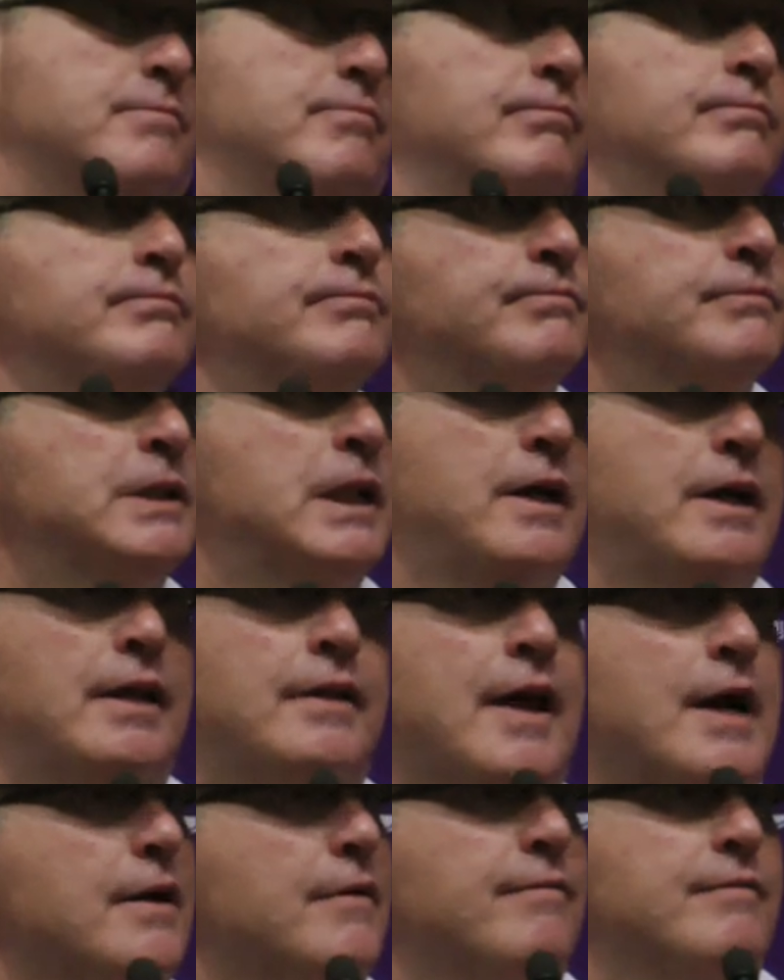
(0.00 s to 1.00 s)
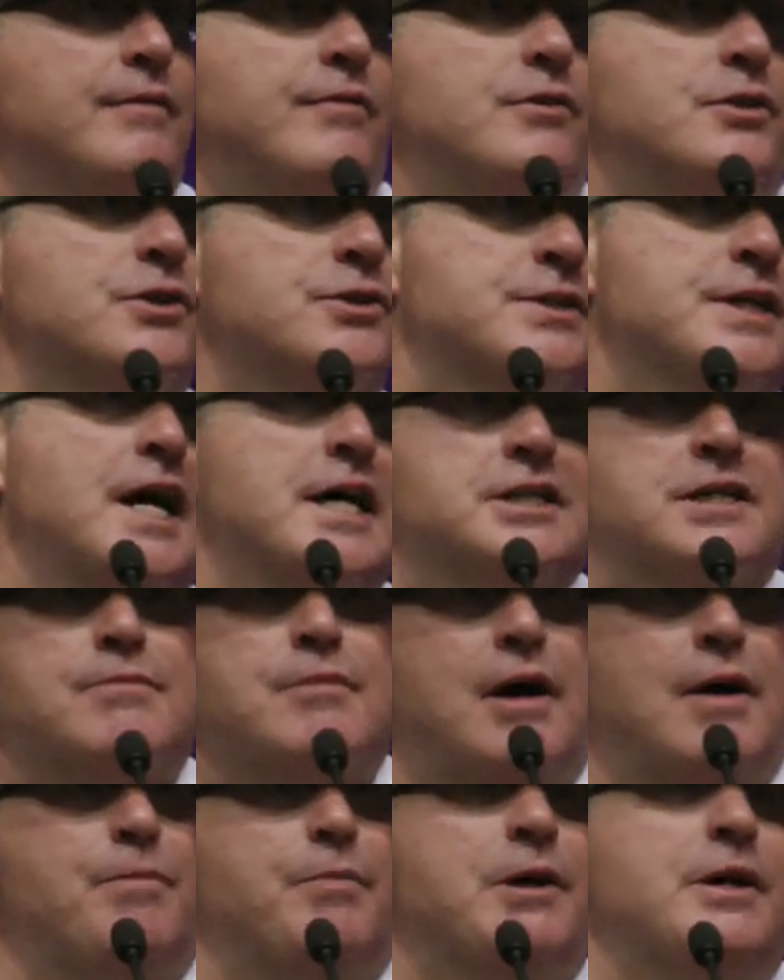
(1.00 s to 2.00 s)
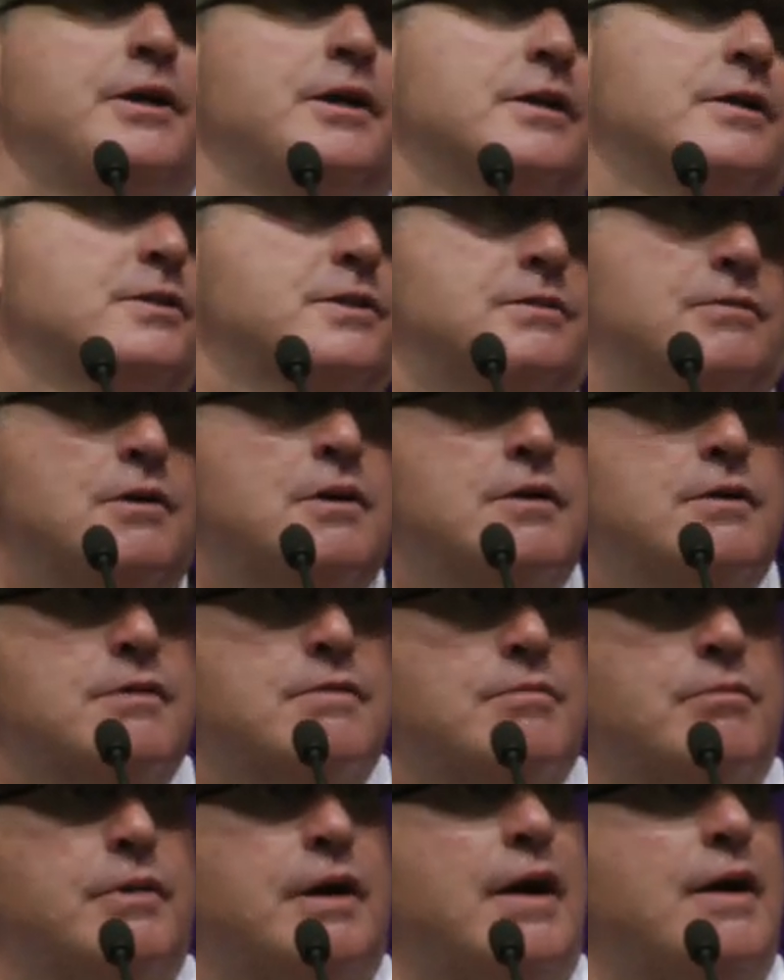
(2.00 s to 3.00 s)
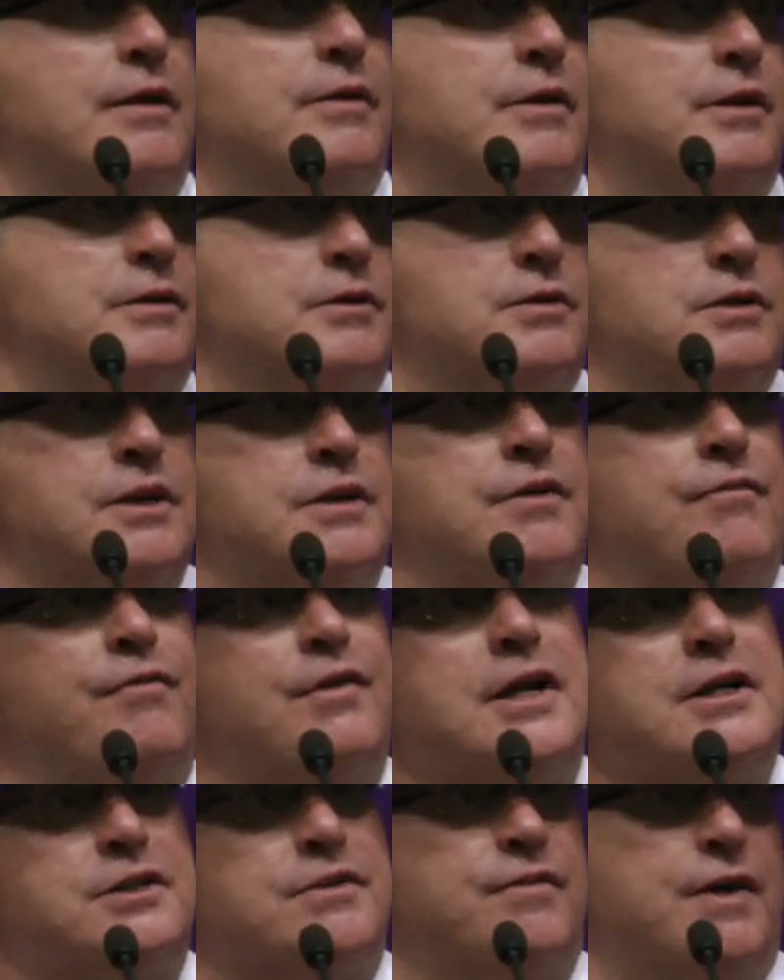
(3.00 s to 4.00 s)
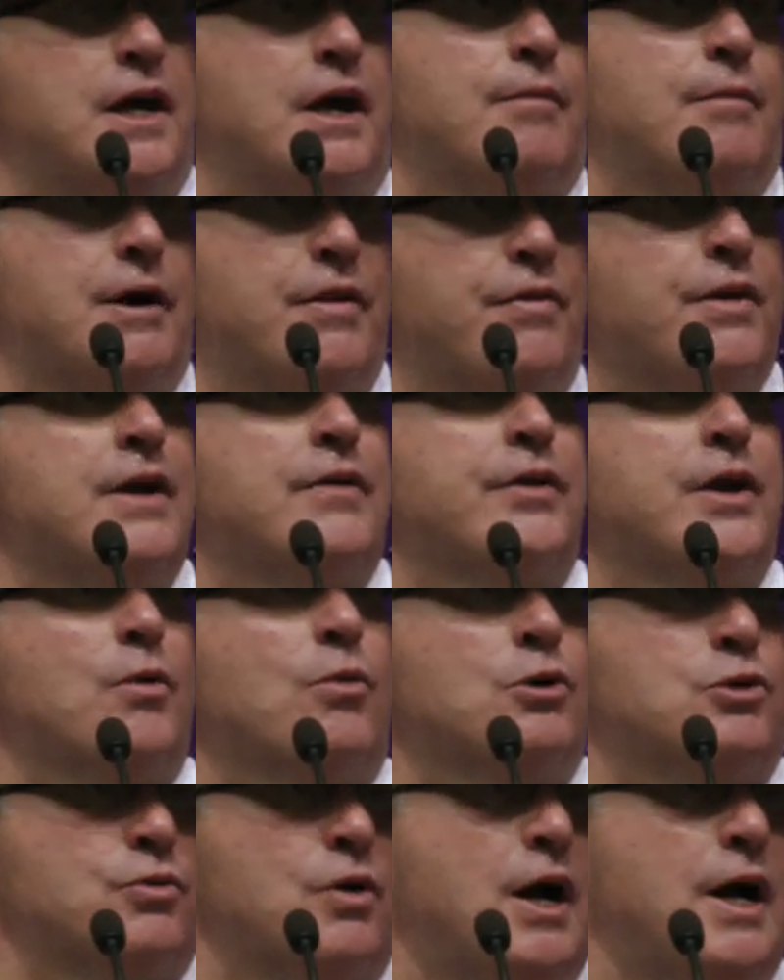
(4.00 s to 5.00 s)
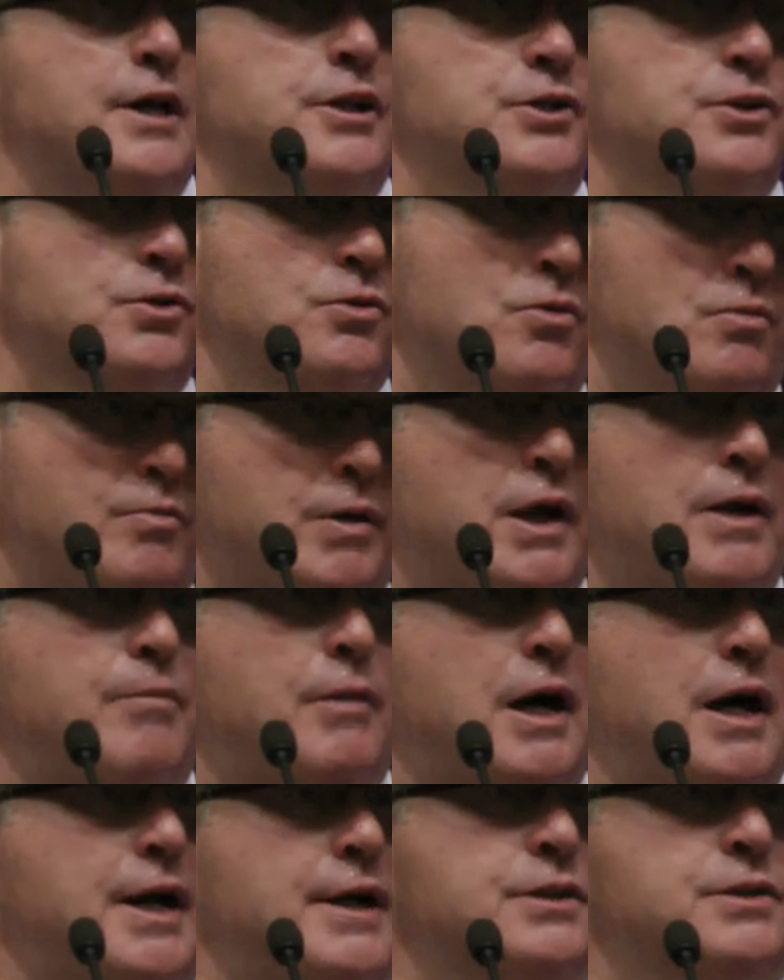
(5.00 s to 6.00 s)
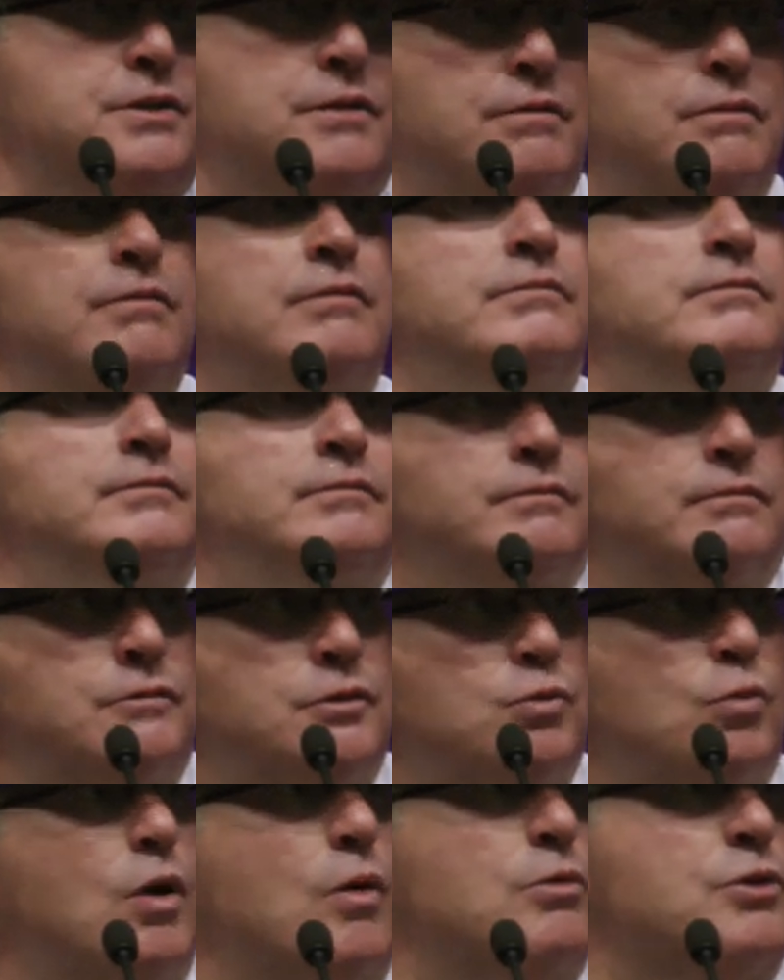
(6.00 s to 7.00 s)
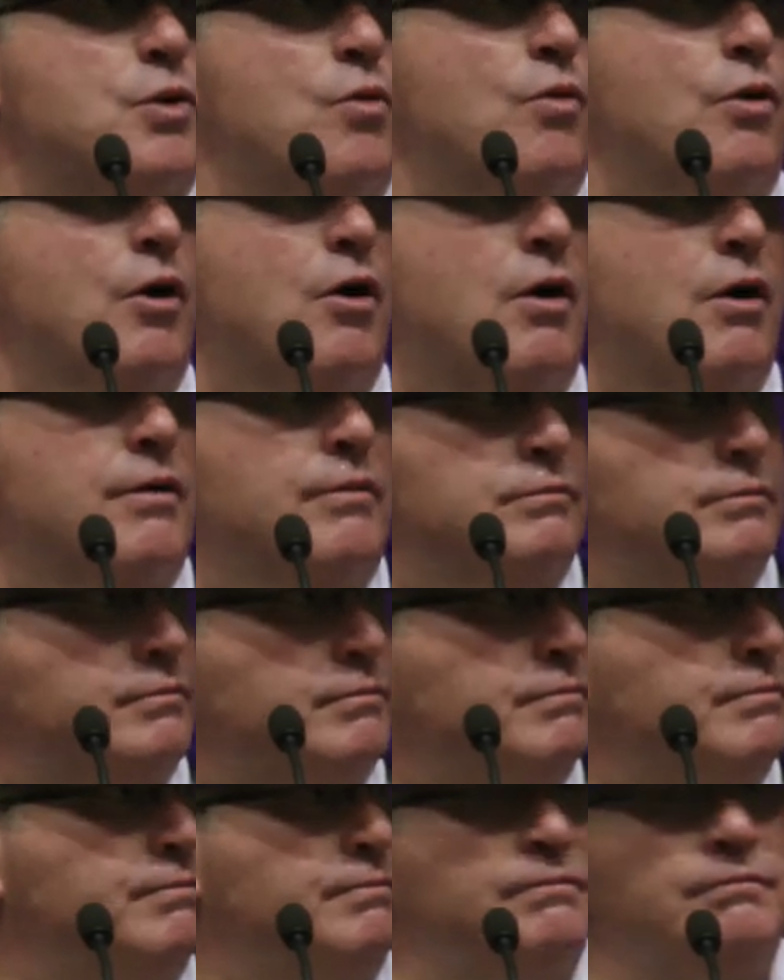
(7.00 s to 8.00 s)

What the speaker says: And I just asking my opinions, but in defense of him, I think they were trying to minimize what was going on.